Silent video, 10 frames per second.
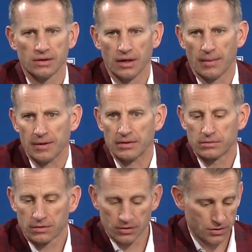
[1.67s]
I mean,
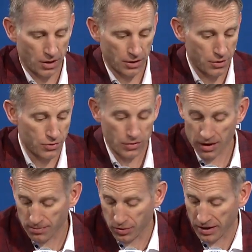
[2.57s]
Kentucky was
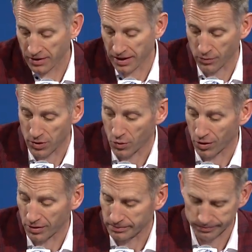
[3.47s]
ready to play tonight. We
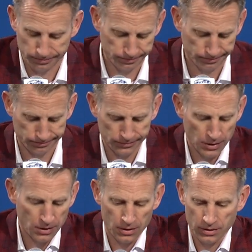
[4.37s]
weren't.
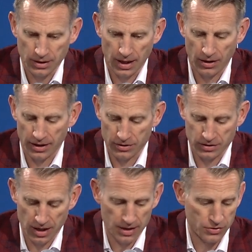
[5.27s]
Cal had his
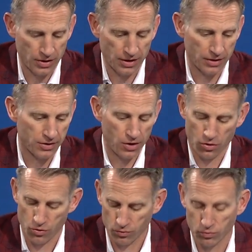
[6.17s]
guys ready to
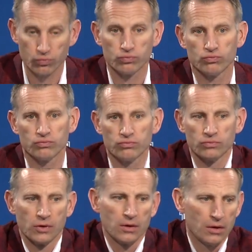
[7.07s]
go.
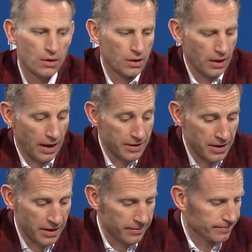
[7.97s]
I
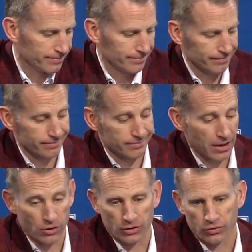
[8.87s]
didn't.
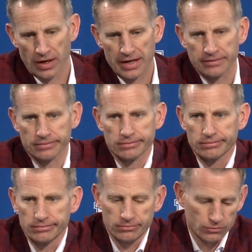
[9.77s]
They looked great.
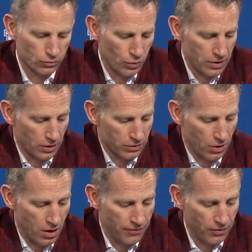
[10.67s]
We looked
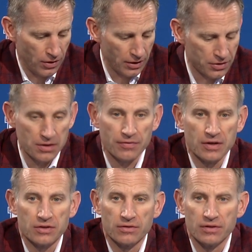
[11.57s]
awful. Our
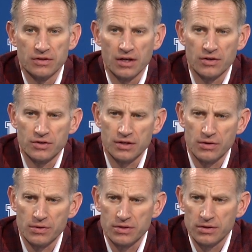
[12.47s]
defensive
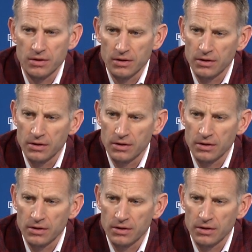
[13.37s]
intensity was